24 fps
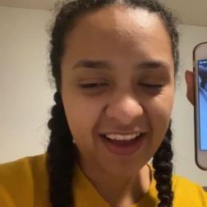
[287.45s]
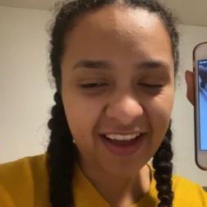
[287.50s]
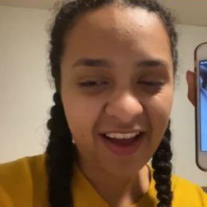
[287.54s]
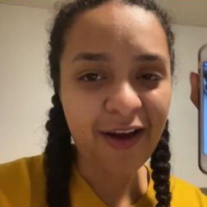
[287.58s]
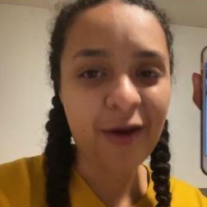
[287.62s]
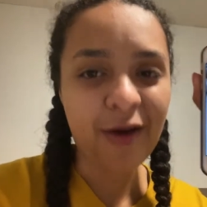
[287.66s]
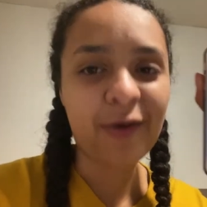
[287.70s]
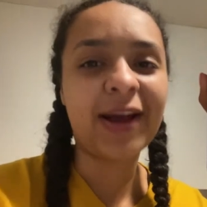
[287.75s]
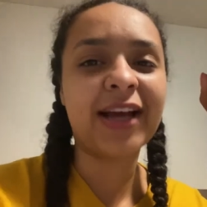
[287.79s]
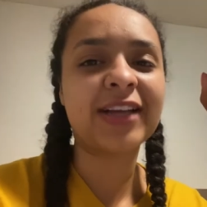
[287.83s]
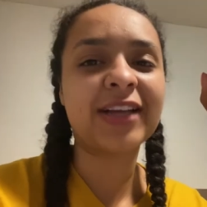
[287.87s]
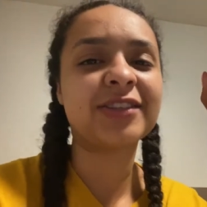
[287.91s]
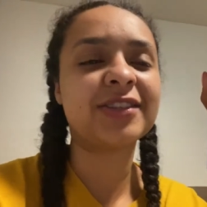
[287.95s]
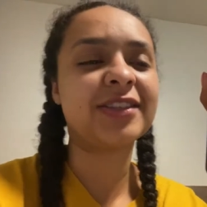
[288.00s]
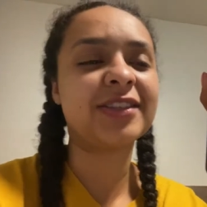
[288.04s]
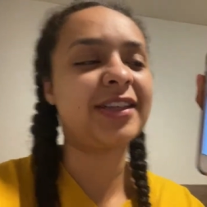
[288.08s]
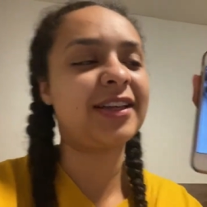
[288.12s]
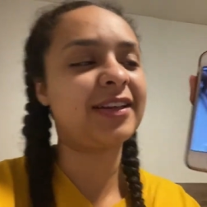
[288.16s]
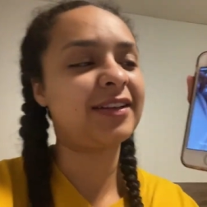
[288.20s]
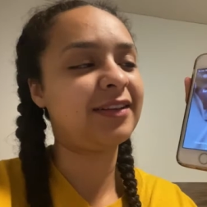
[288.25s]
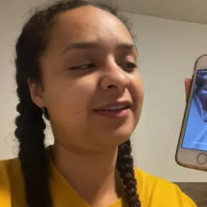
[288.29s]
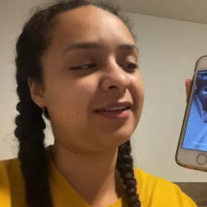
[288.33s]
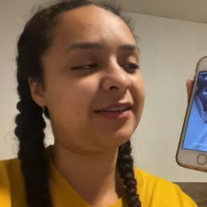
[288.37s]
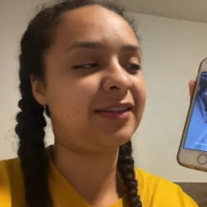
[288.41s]
oh, actually,
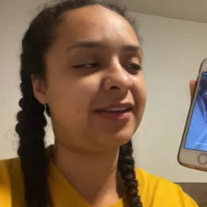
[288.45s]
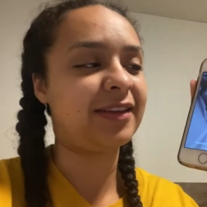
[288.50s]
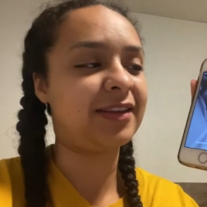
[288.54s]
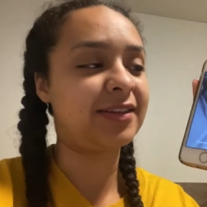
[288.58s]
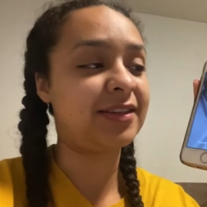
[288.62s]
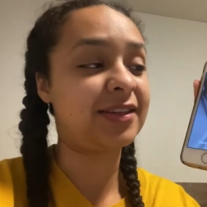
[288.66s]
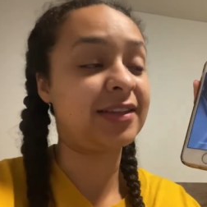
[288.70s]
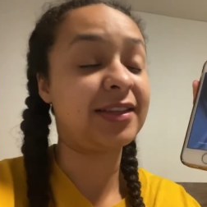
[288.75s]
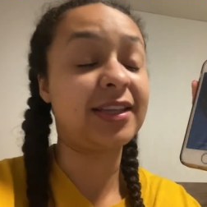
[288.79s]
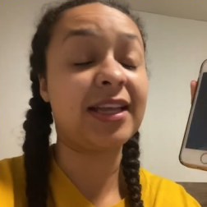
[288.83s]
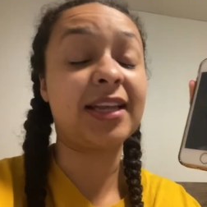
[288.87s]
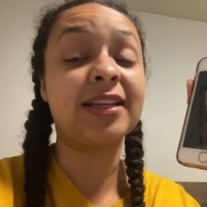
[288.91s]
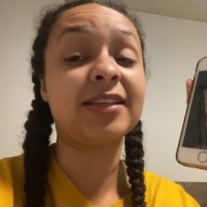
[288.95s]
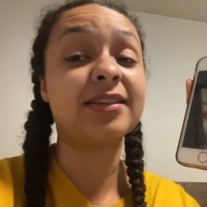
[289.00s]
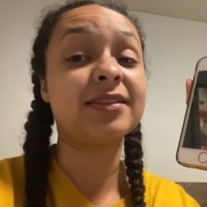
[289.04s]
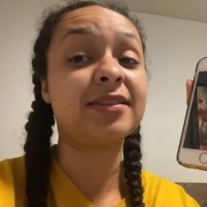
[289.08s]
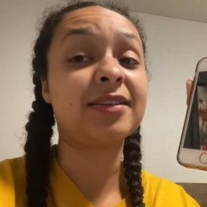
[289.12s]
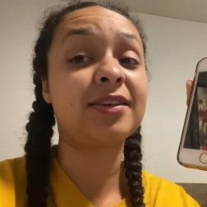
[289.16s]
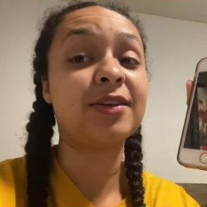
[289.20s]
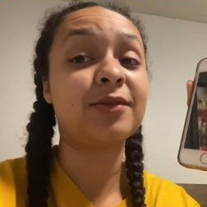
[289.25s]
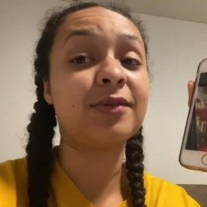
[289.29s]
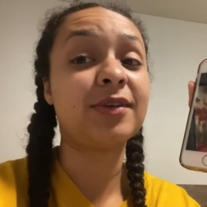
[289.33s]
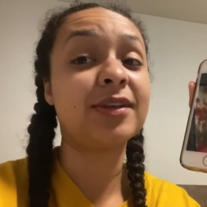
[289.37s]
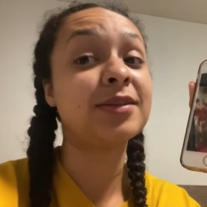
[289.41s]
that, that is a
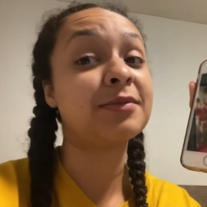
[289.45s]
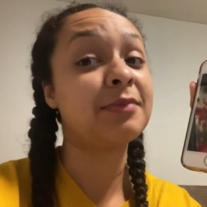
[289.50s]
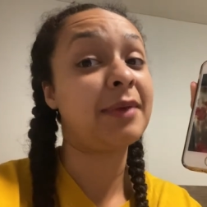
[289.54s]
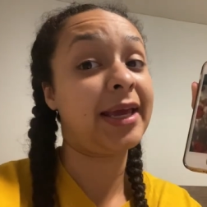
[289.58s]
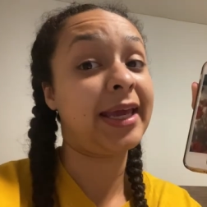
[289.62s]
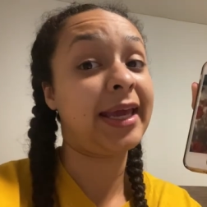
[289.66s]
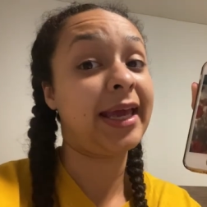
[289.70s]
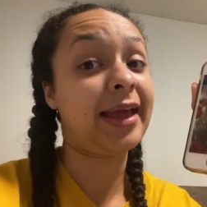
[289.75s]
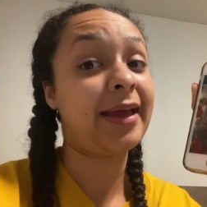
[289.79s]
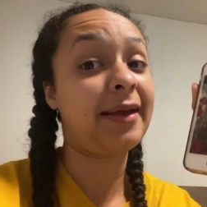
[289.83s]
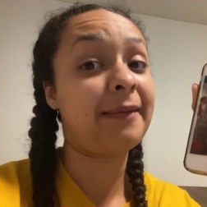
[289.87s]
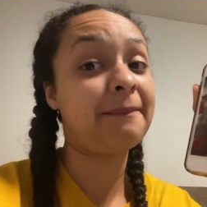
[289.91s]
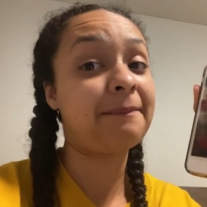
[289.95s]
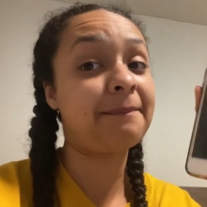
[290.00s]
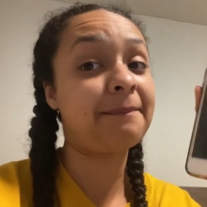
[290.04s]
cutie. Is my cat.